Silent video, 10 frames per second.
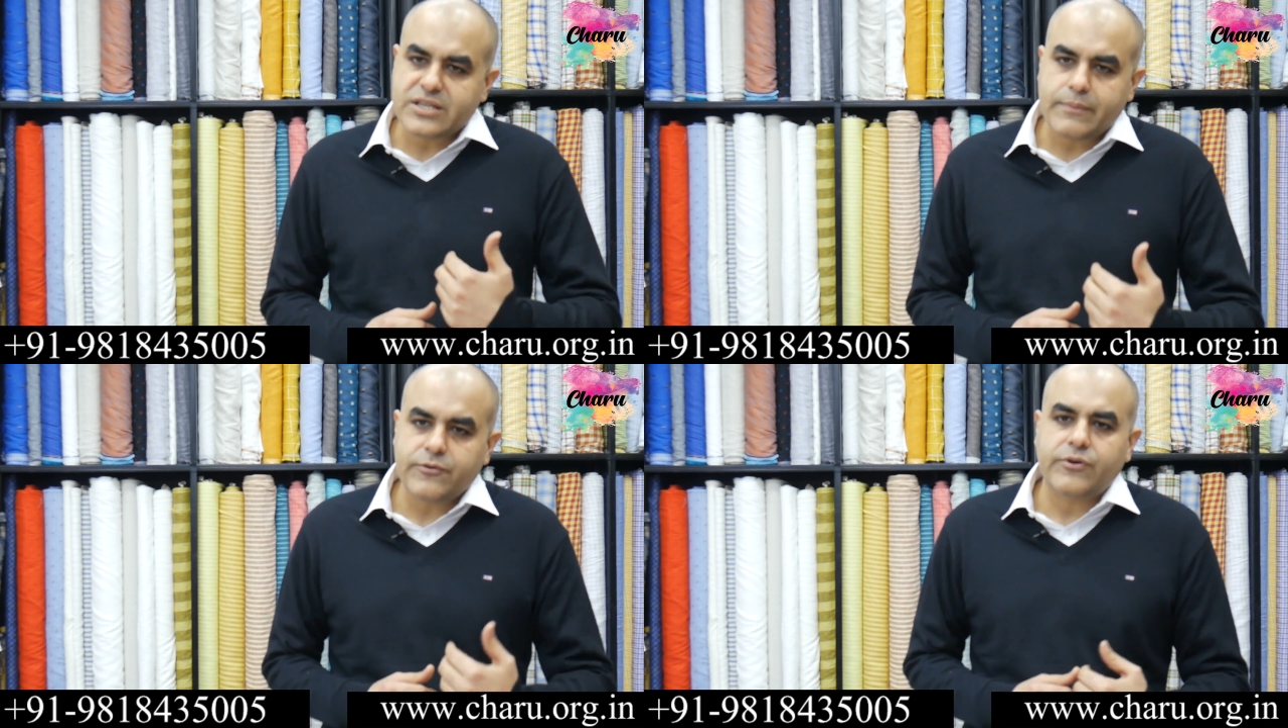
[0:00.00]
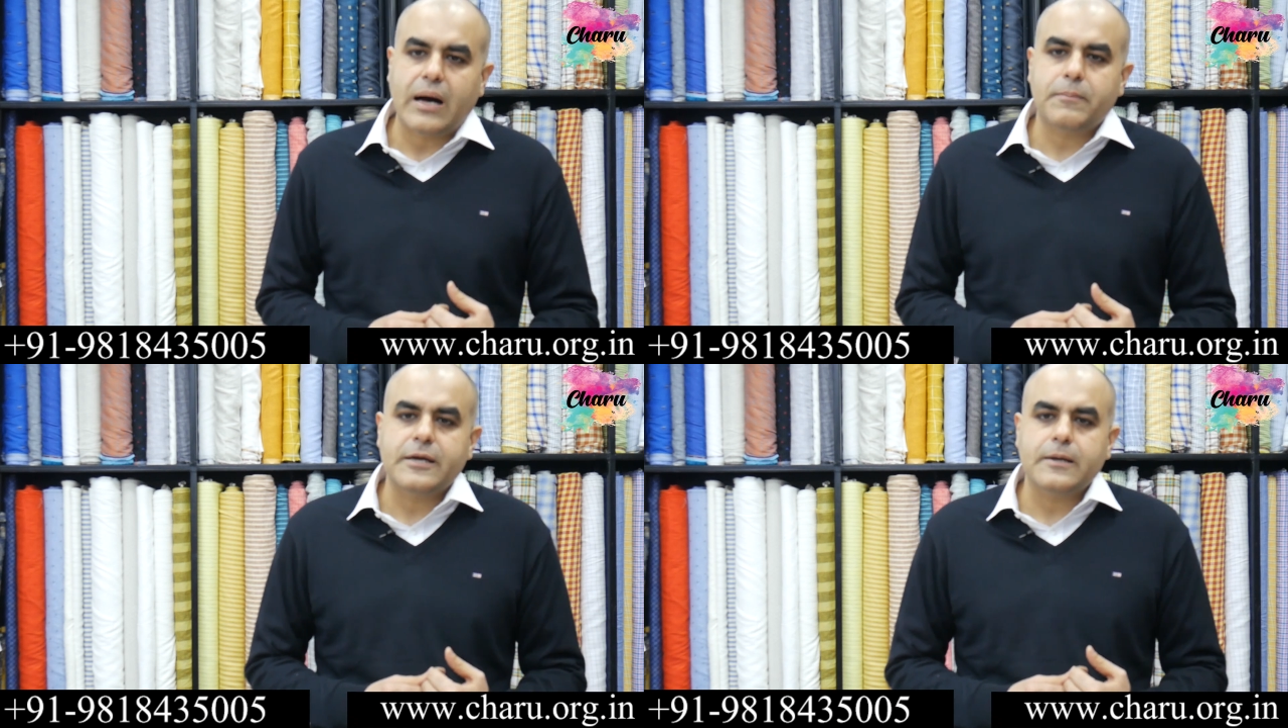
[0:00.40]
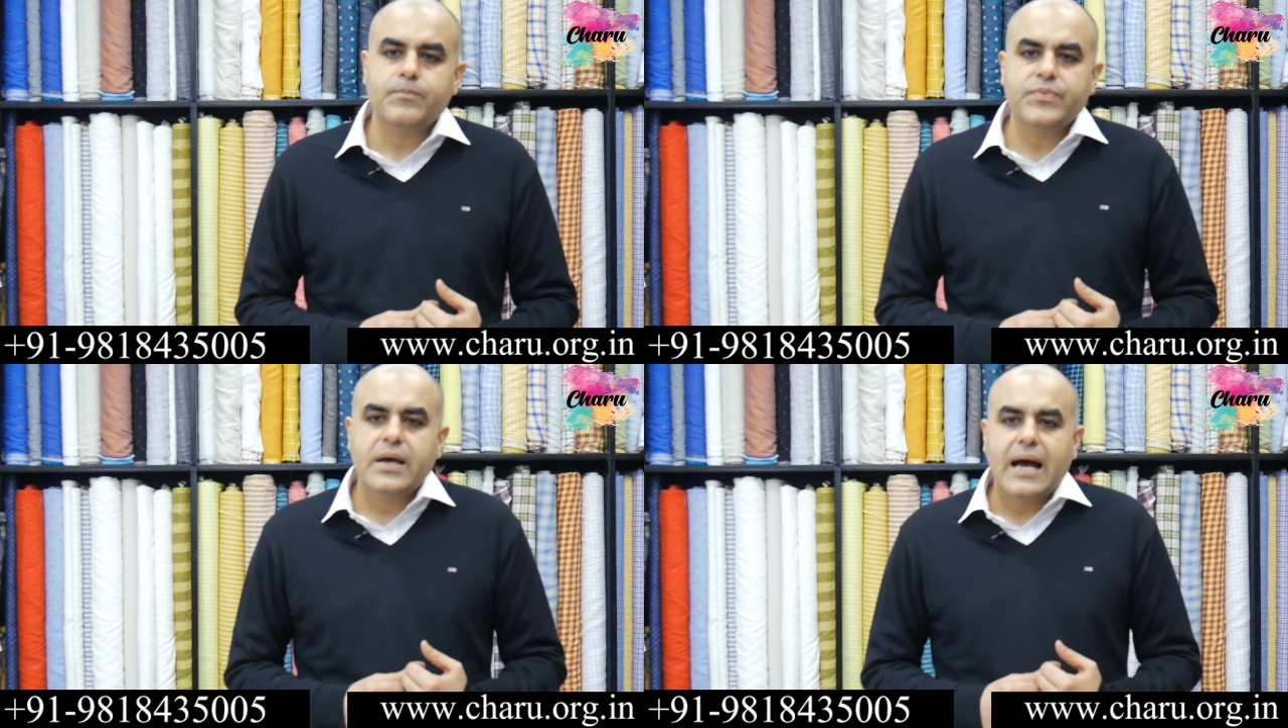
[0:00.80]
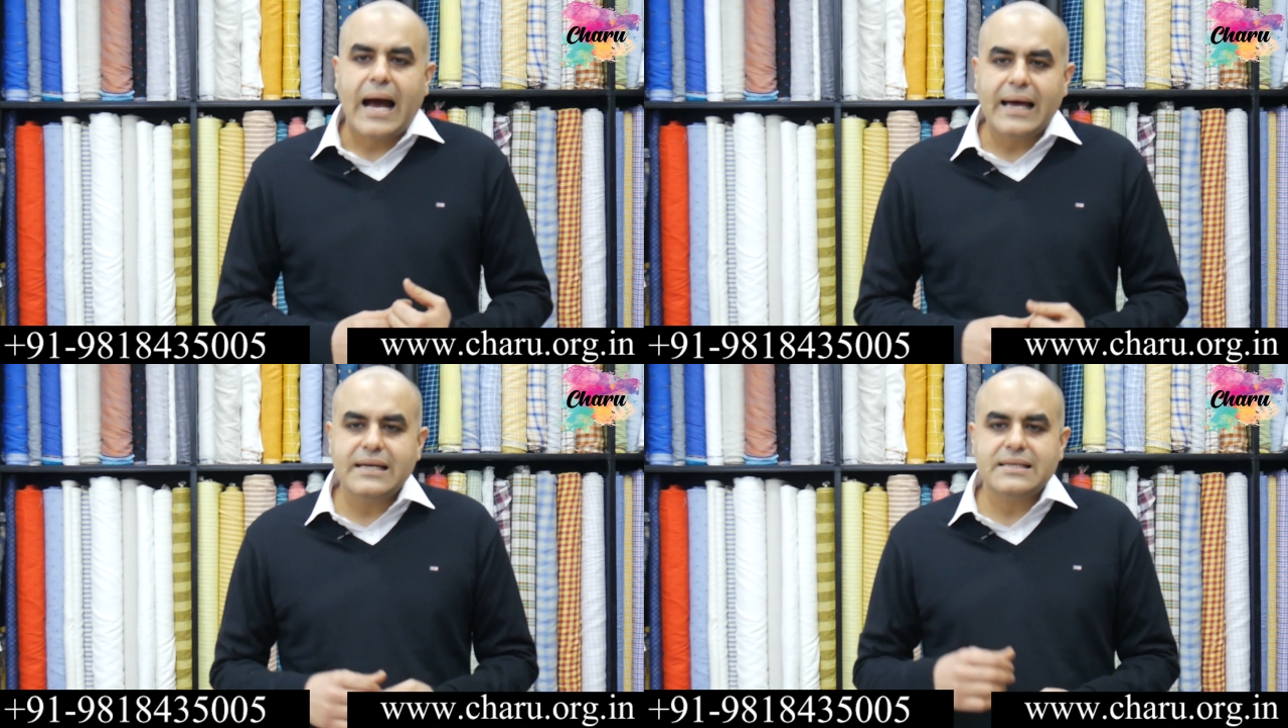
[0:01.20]
type of fabric,
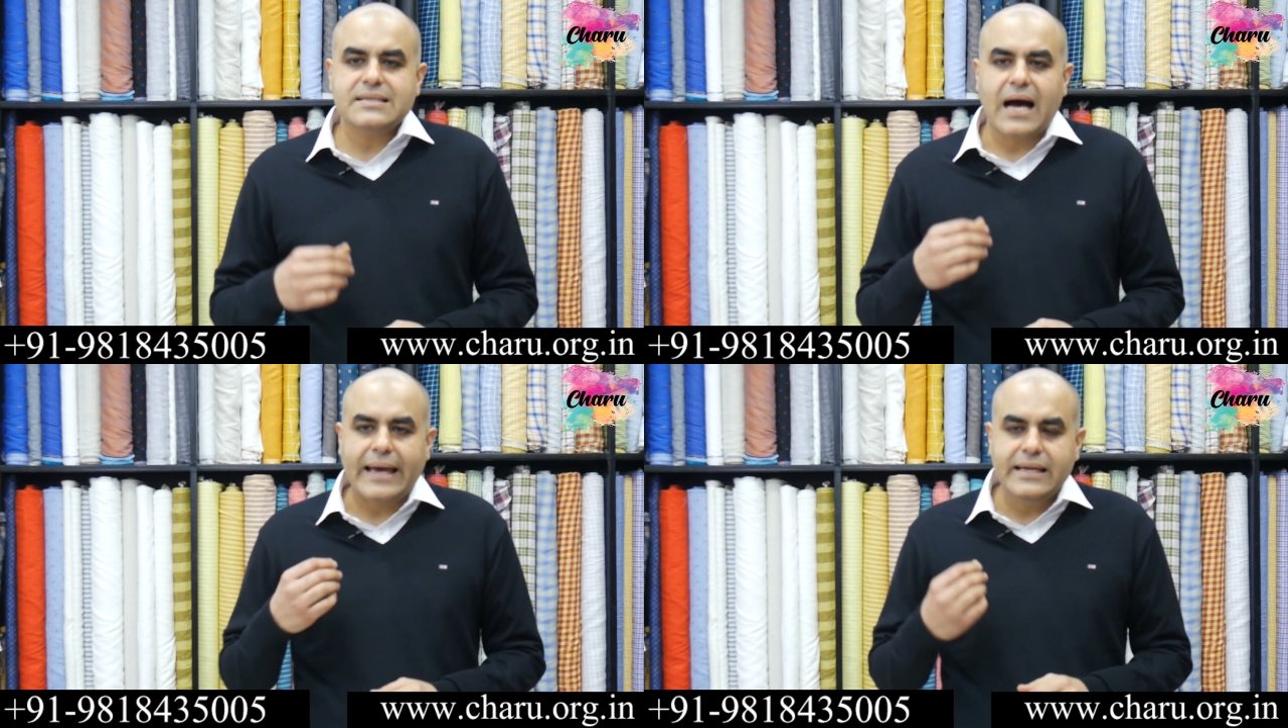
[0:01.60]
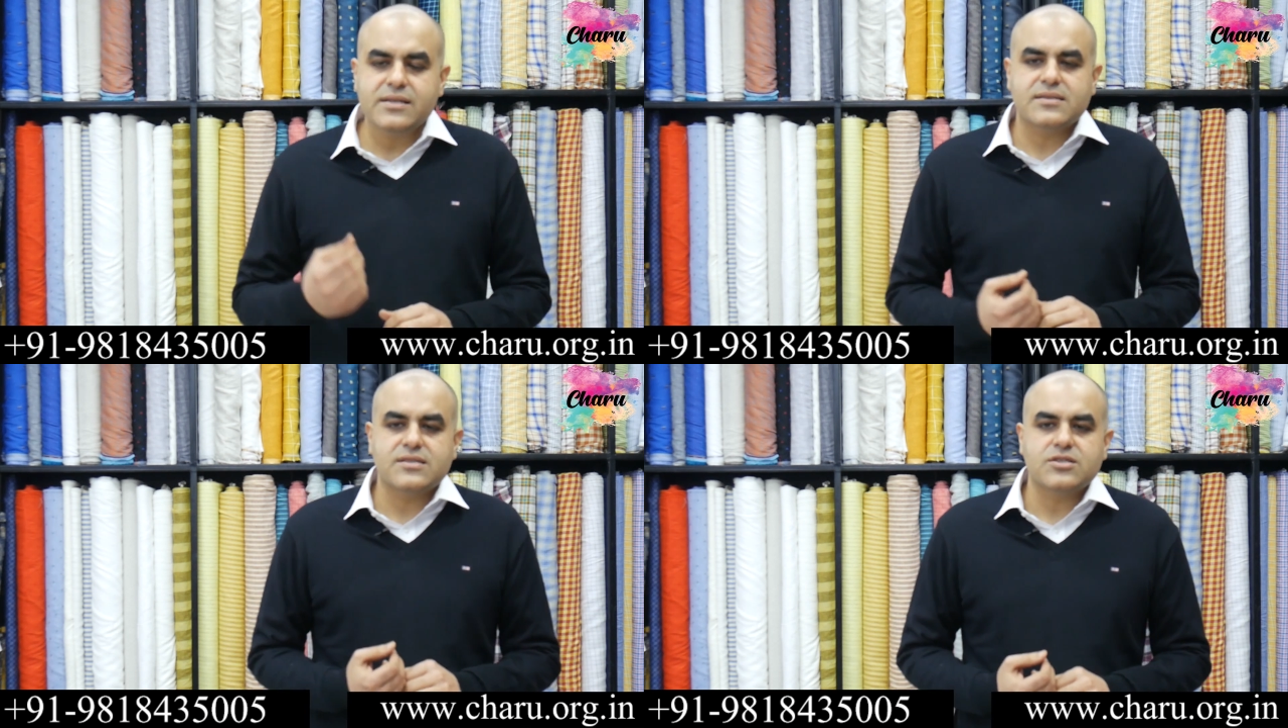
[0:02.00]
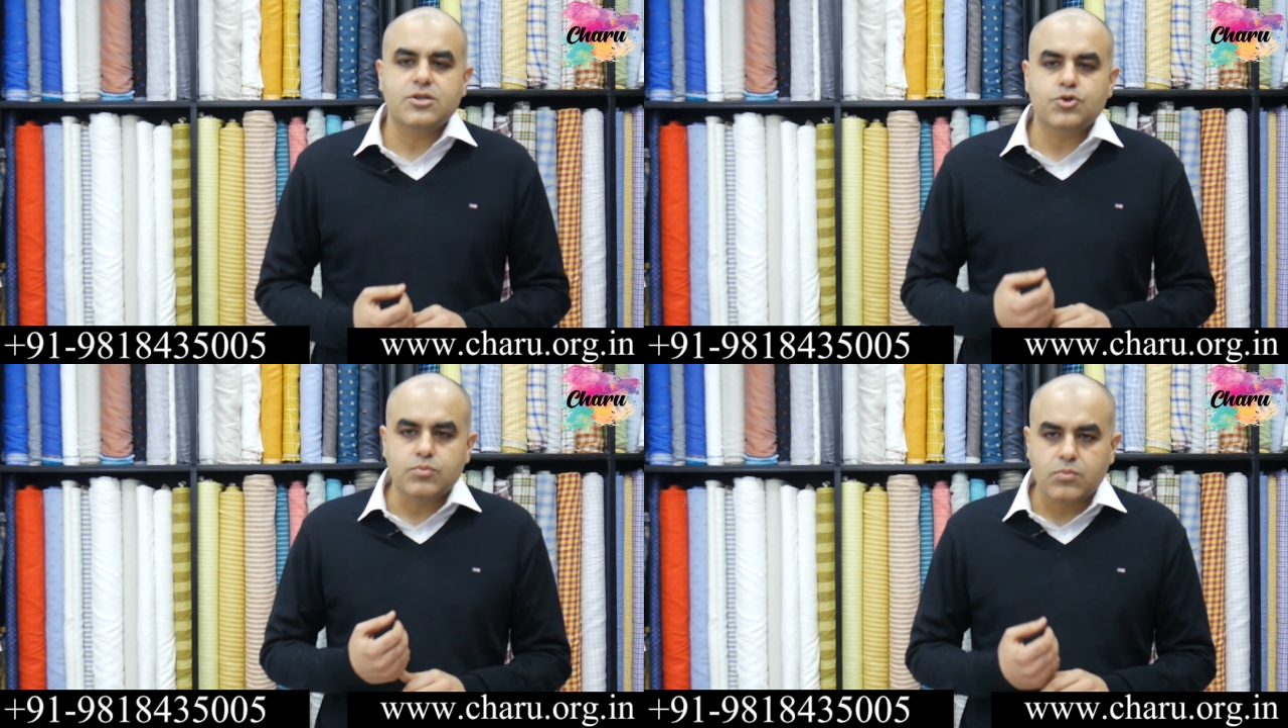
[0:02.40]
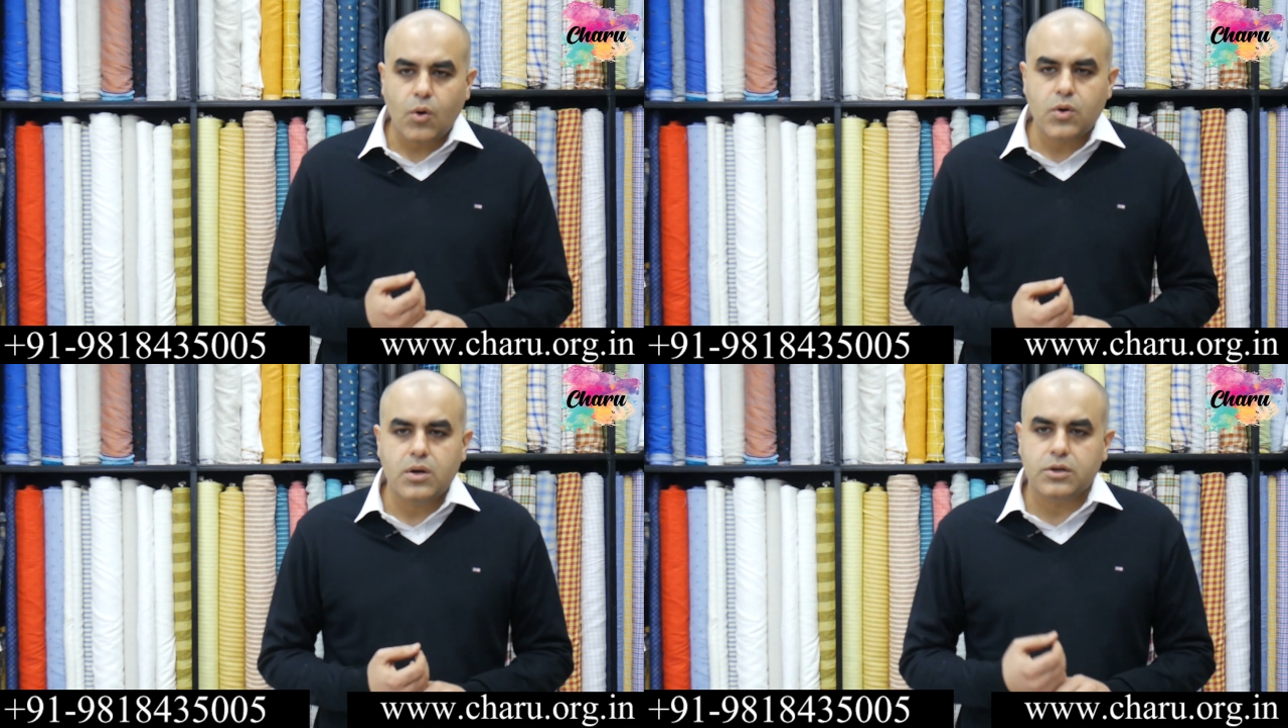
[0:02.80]
and it is highly resistant to
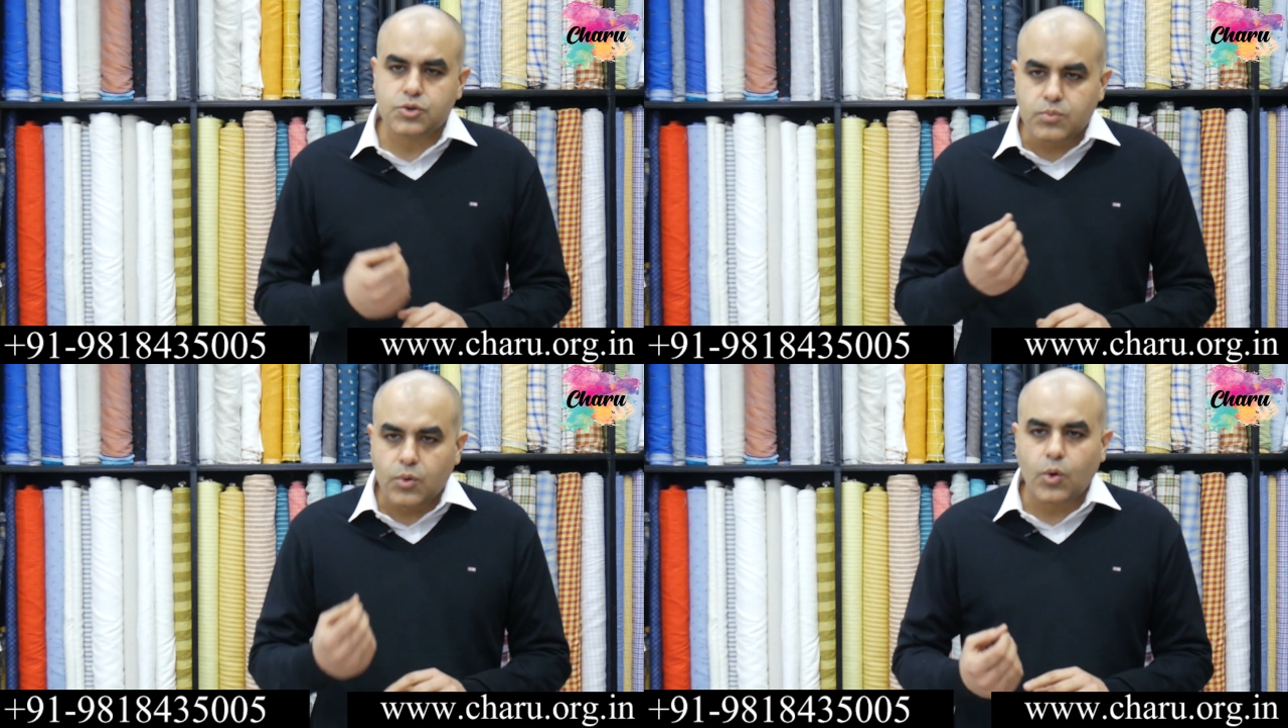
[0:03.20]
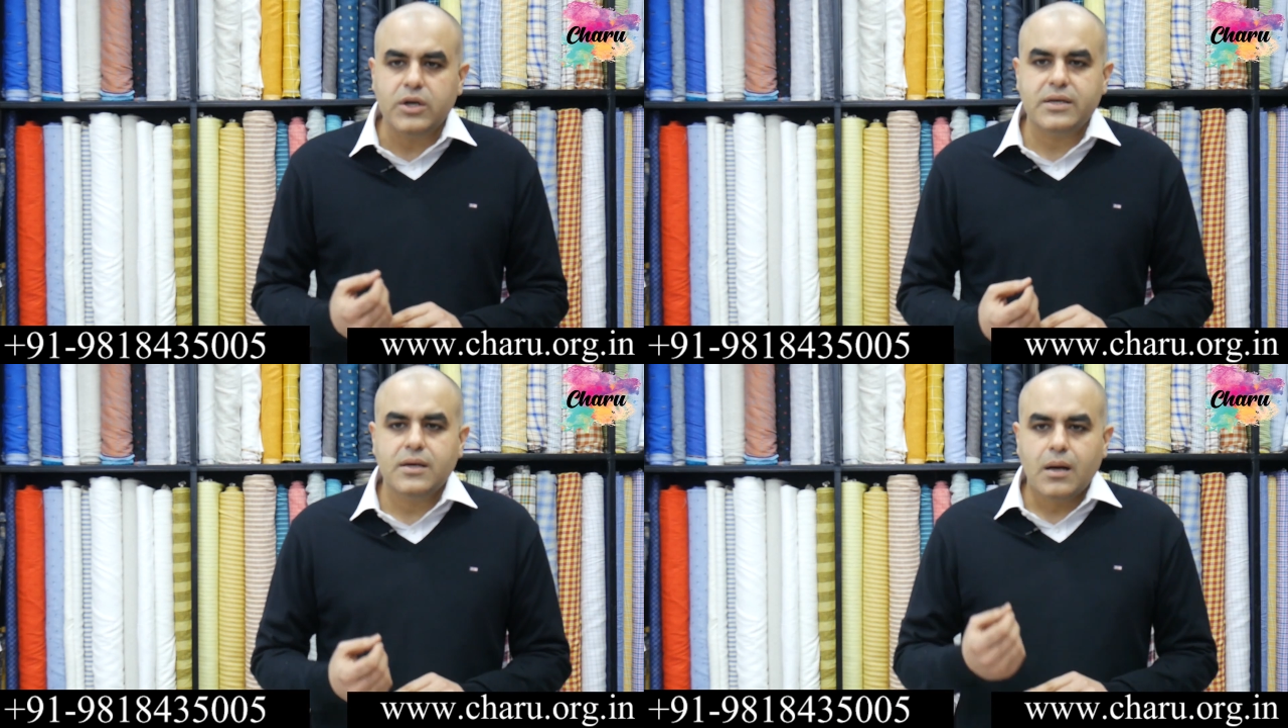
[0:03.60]
mold,